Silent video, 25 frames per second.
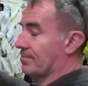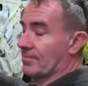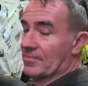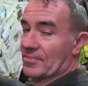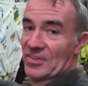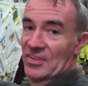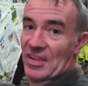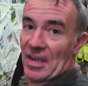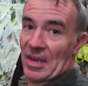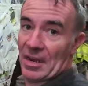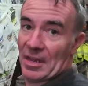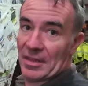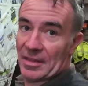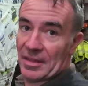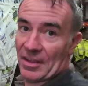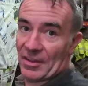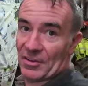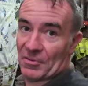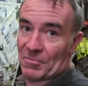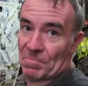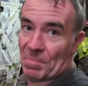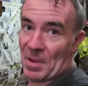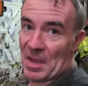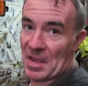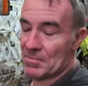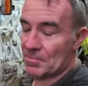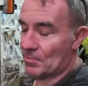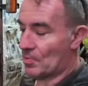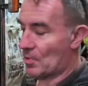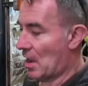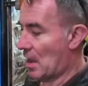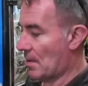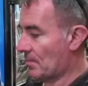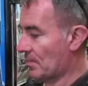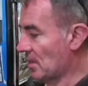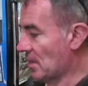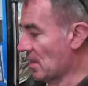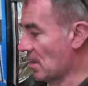still at this paint
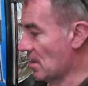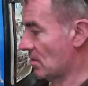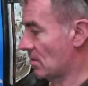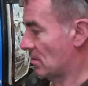prepping here,